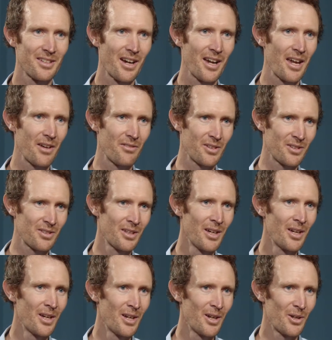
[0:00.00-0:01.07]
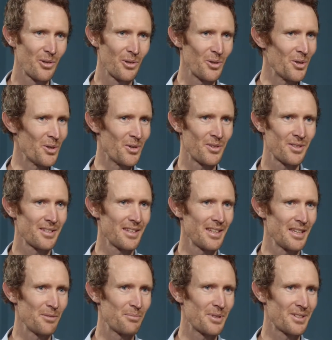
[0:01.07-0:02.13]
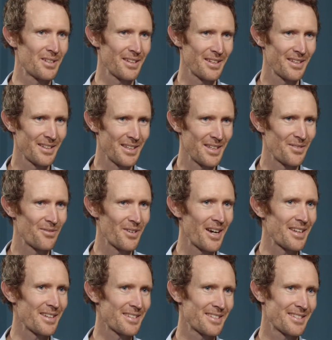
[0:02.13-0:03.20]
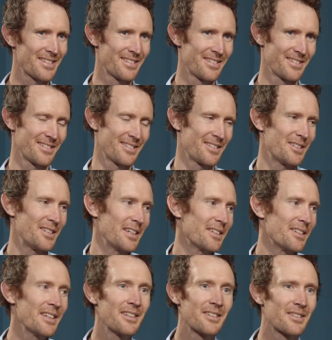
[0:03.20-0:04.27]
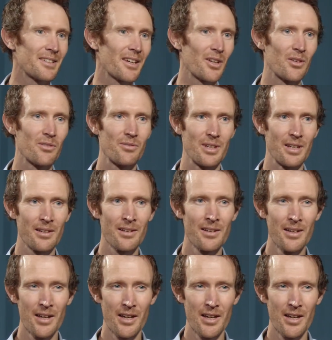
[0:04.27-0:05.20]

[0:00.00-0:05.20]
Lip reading: I haven't learnt any particularly advanced techniques, I don't feel.